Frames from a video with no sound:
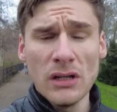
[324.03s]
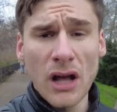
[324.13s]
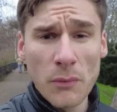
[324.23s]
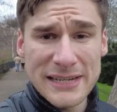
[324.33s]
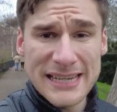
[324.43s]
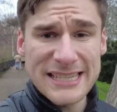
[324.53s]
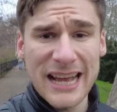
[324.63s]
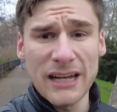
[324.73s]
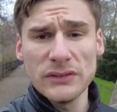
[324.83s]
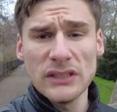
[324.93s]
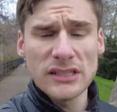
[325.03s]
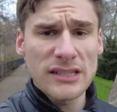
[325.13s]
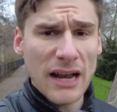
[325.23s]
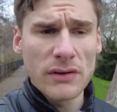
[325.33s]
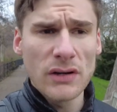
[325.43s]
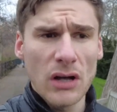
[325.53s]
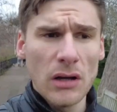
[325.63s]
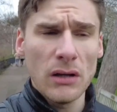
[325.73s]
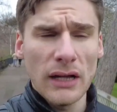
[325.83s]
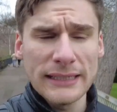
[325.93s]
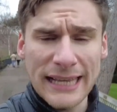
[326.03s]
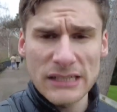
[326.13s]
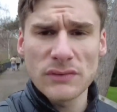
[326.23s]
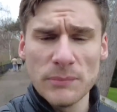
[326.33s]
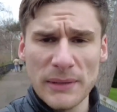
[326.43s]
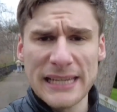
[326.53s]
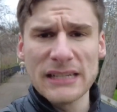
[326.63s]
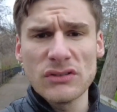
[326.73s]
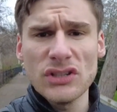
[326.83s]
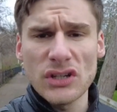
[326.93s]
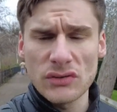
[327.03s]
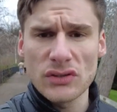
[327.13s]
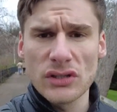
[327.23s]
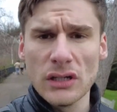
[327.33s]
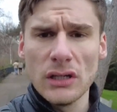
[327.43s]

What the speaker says: and we need to have a deterrent against them being introduced.